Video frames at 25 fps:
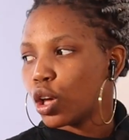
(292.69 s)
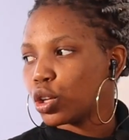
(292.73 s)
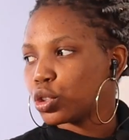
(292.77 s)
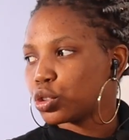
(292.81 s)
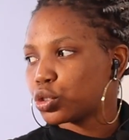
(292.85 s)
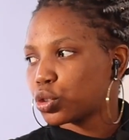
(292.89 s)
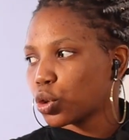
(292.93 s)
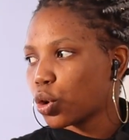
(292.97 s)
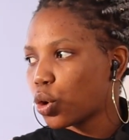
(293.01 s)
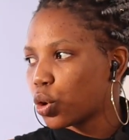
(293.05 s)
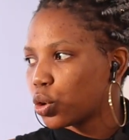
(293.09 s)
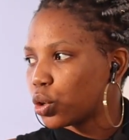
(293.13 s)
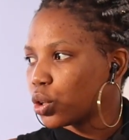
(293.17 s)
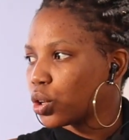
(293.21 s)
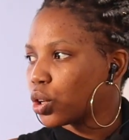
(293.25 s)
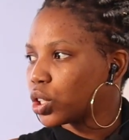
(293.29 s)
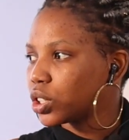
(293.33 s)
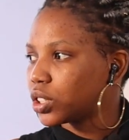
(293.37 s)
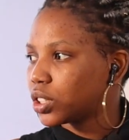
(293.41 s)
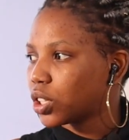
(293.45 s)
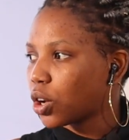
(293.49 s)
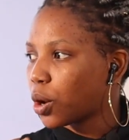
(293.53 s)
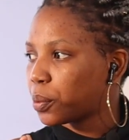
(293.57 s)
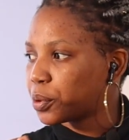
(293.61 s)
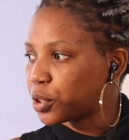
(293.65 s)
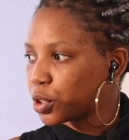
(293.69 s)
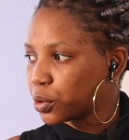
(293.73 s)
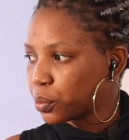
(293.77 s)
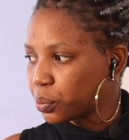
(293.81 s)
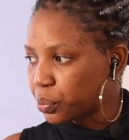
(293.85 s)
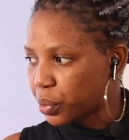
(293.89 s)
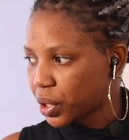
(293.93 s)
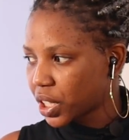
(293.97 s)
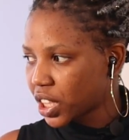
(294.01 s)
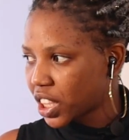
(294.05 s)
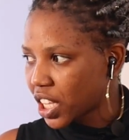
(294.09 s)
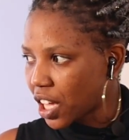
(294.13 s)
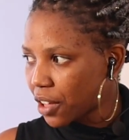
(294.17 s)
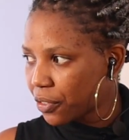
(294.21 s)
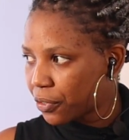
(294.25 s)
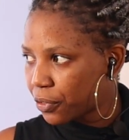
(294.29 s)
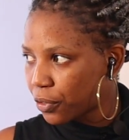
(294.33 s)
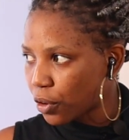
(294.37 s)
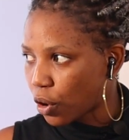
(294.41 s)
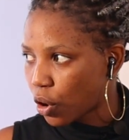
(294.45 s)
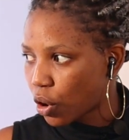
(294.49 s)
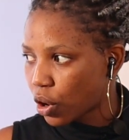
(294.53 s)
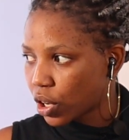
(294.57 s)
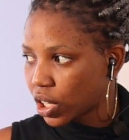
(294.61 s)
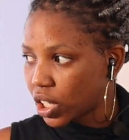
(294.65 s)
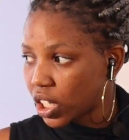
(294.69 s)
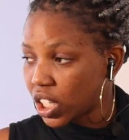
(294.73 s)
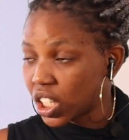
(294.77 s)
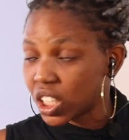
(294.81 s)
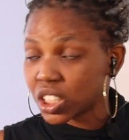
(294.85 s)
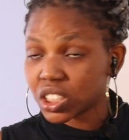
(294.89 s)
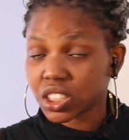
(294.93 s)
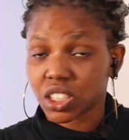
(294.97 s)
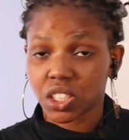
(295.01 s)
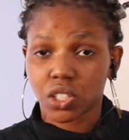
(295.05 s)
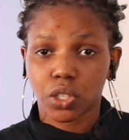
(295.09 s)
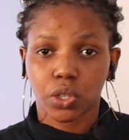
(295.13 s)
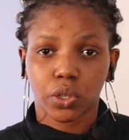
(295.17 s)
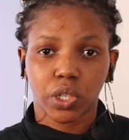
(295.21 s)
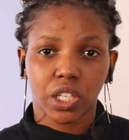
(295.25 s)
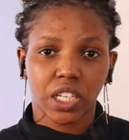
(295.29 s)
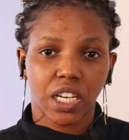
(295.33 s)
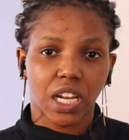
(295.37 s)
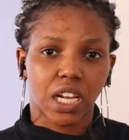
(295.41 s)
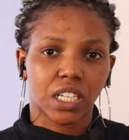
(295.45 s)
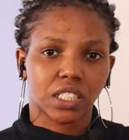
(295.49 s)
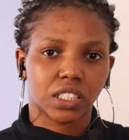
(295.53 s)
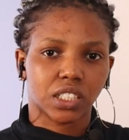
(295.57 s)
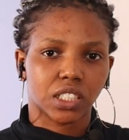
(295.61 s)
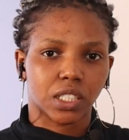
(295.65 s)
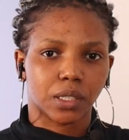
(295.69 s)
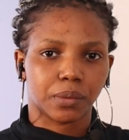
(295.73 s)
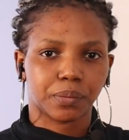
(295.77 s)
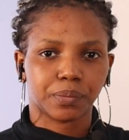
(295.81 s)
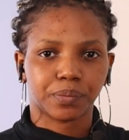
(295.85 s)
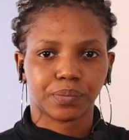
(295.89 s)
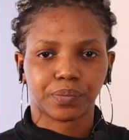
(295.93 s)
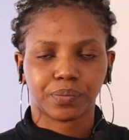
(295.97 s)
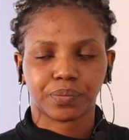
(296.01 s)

So, option B, therefore, is the correct answer.